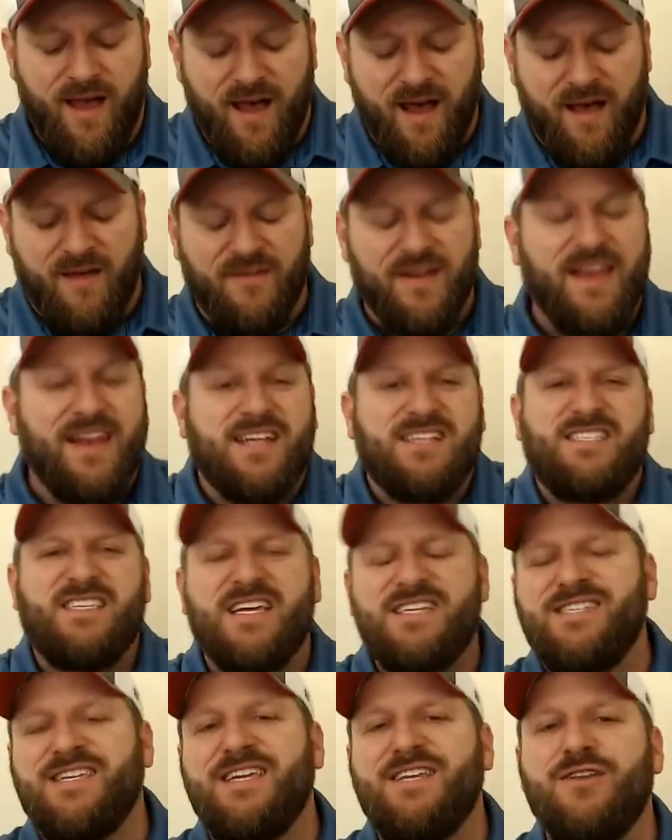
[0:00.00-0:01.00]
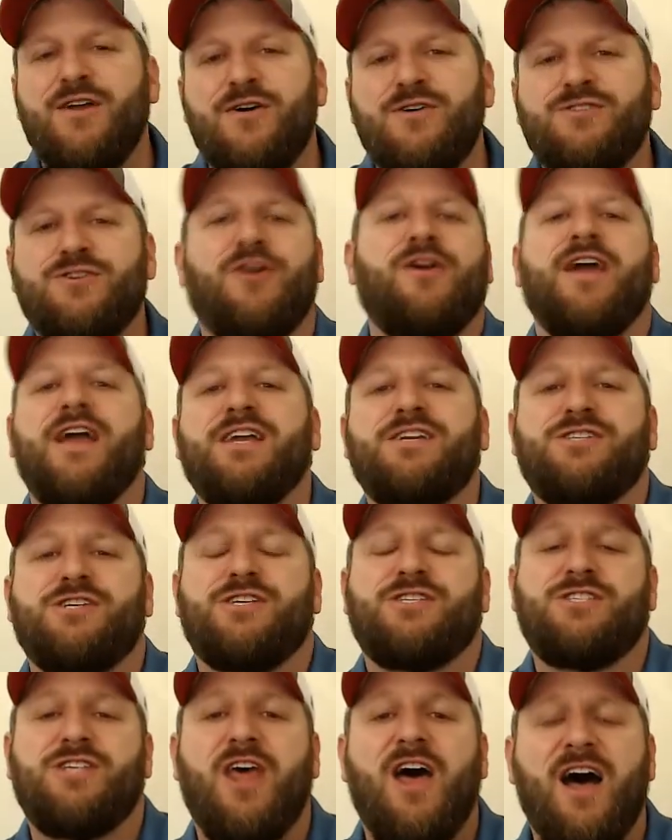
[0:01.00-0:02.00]
Um, and it says he knows our
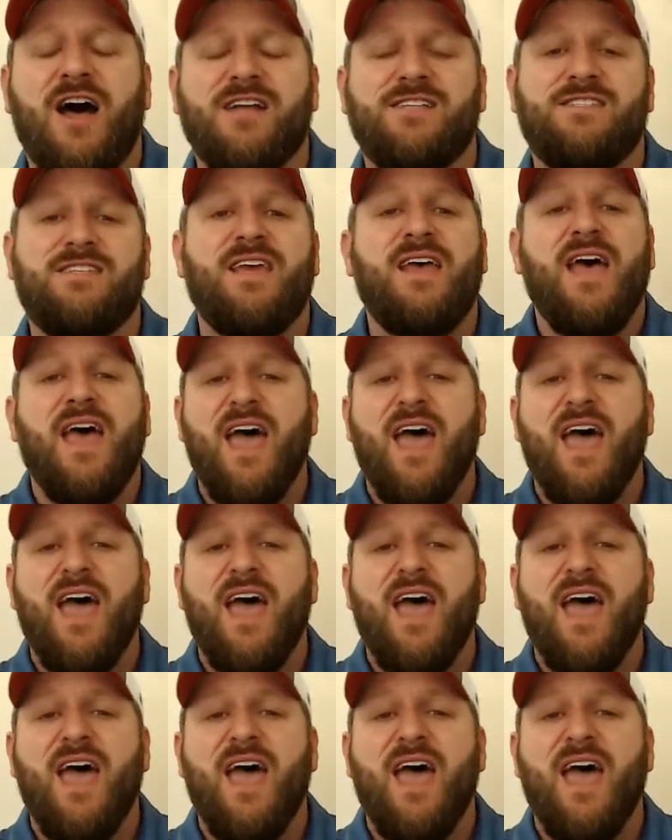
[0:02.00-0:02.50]
anxious thoughts.